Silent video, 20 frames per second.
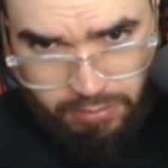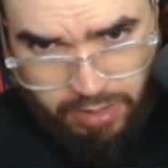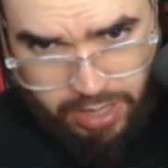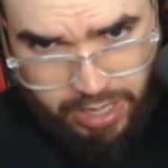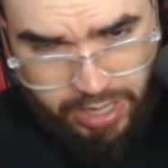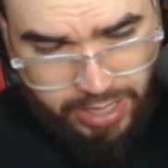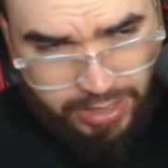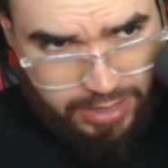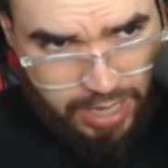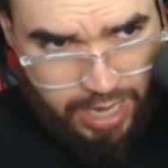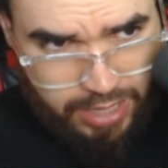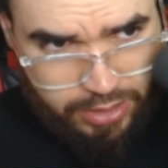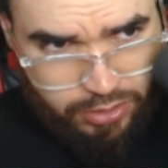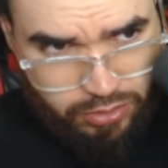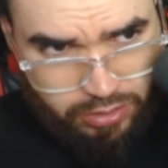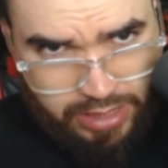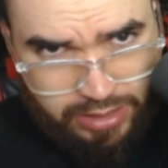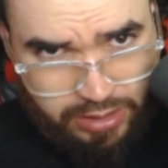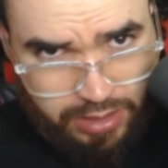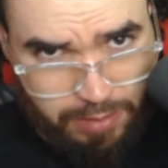it is i do
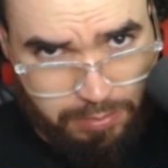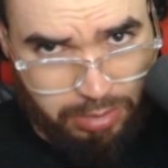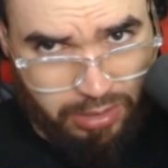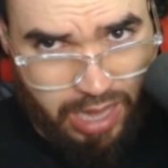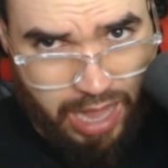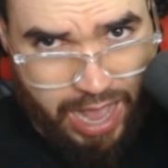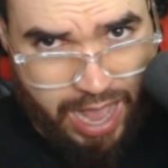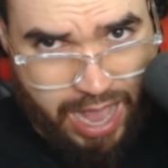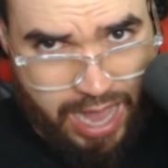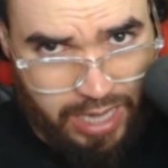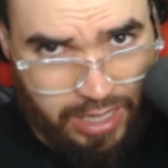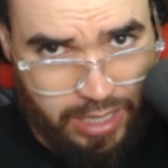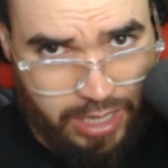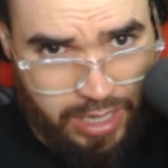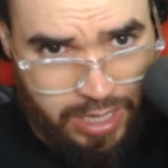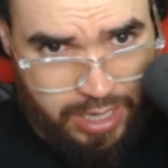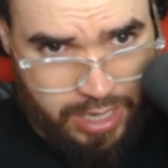like the black